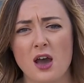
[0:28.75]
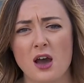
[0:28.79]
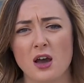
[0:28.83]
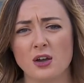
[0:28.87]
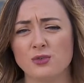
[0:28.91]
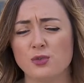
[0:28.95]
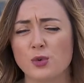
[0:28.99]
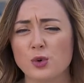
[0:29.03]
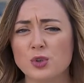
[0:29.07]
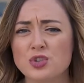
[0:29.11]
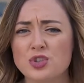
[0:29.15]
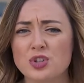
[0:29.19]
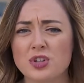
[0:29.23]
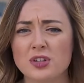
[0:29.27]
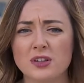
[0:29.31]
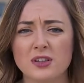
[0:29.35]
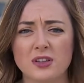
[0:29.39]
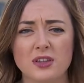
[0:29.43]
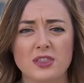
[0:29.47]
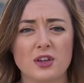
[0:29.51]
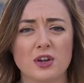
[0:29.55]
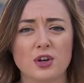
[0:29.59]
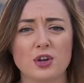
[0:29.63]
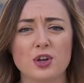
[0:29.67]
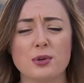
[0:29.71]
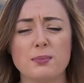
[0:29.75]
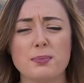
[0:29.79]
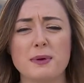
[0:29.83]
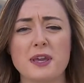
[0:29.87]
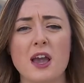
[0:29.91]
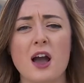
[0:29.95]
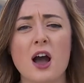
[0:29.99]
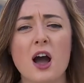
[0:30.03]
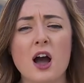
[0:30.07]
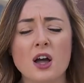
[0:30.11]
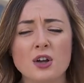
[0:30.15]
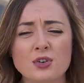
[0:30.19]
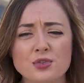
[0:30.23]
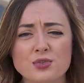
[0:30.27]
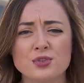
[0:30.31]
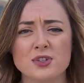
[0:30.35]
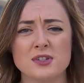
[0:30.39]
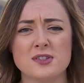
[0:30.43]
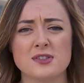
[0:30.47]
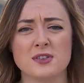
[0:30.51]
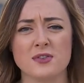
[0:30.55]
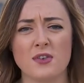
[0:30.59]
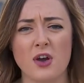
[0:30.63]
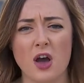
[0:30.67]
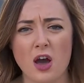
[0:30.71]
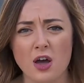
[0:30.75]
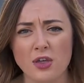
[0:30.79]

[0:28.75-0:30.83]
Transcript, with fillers: Unfortunately, there could be hundreds of